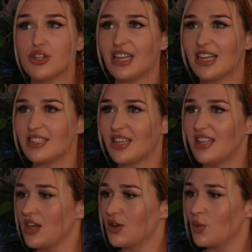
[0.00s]
to realise
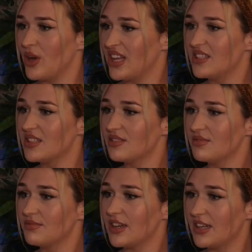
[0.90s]
that they're queens,
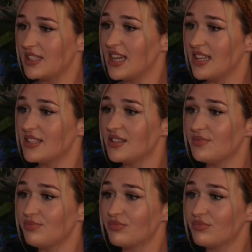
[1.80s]
in a sense.